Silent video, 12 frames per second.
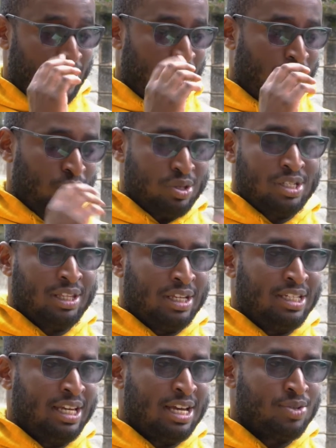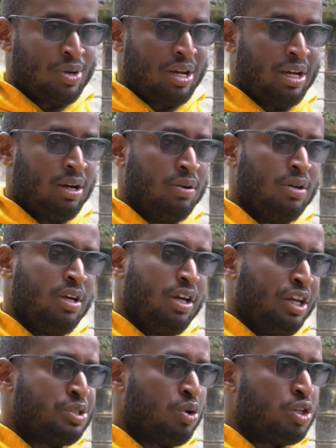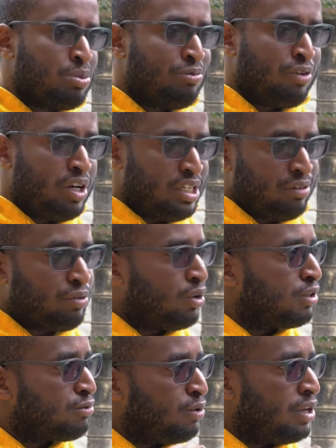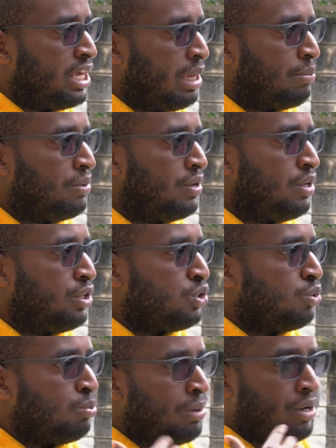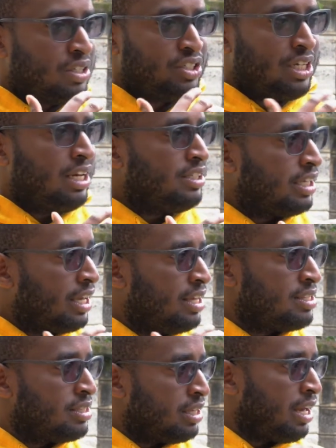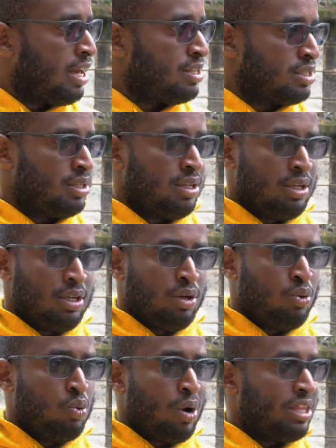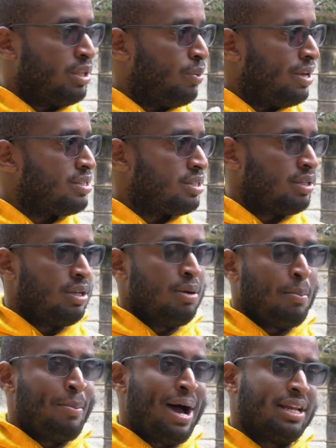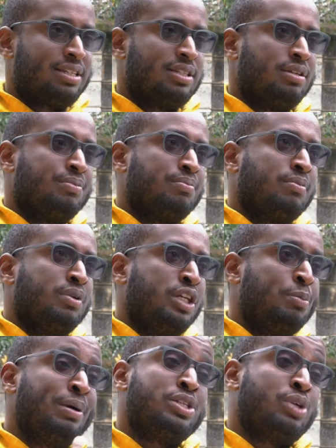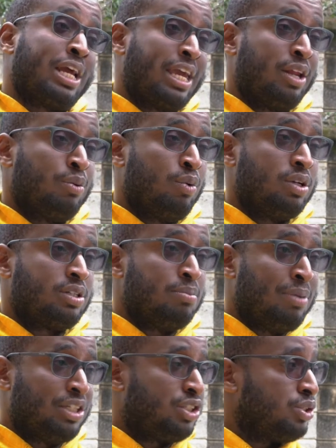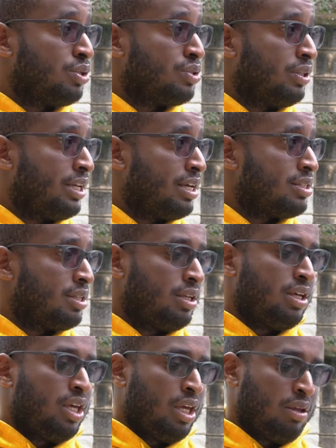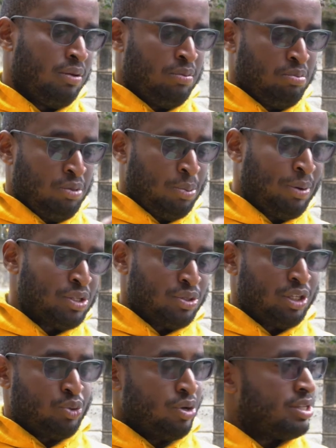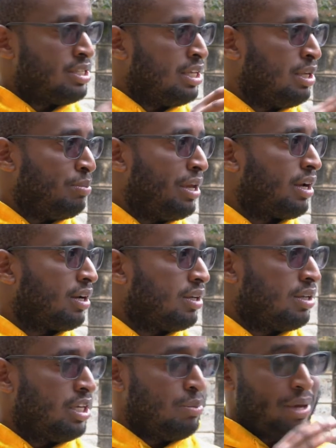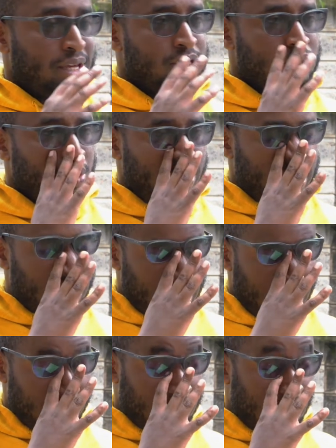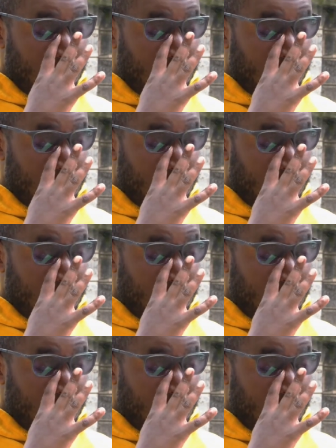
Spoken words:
the roster that he has right now, it's going to be very difficult for him to mount a challenge against the guys who are in the West. But depends on, again, what Magic Johnson does. Depends on the trades he makes. And